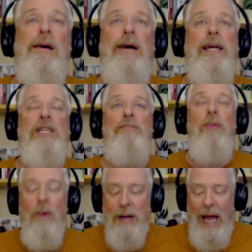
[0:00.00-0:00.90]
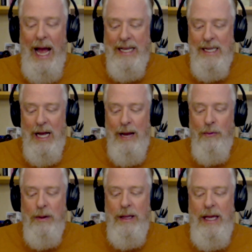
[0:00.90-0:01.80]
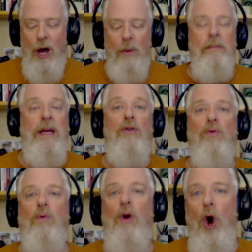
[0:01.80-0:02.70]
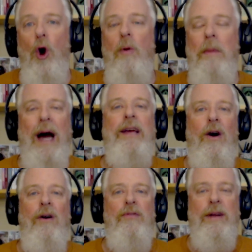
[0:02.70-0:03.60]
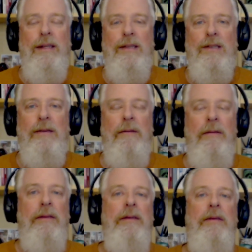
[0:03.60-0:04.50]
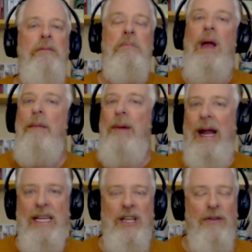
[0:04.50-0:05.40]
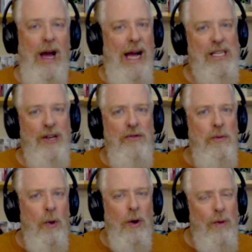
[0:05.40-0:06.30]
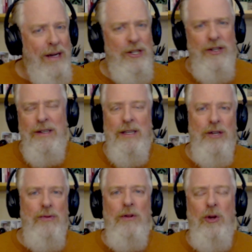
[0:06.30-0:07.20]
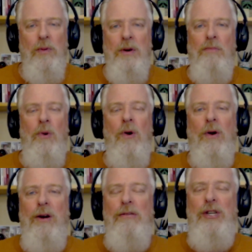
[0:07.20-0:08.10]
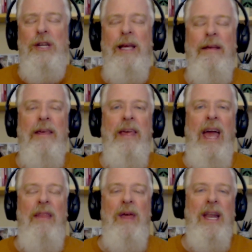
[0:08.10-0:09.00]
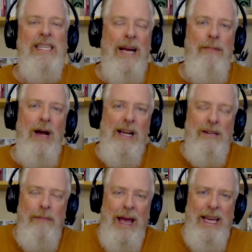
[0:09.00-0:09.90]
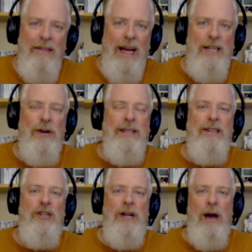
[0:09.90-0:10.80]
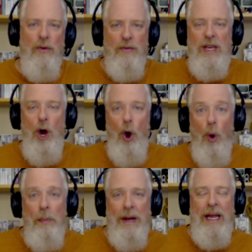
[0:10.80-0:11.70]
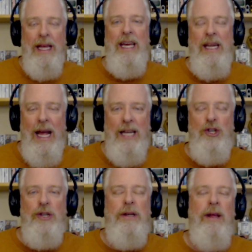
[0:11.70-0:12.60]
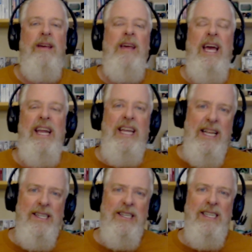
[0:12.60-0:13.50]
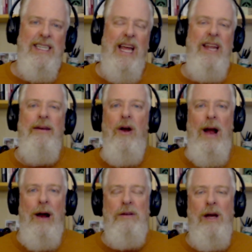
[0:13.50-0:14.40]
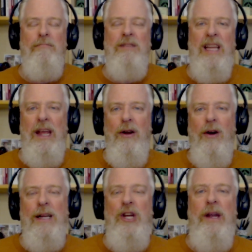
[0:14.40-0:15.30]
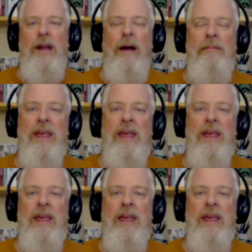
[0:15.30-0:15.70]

explored last time really helped me grow my confidence." I ask a few more questions, I do a little bit more coaching, and then as I'm making that transition out of the opening connection and into setting our outcome, setting our agenda,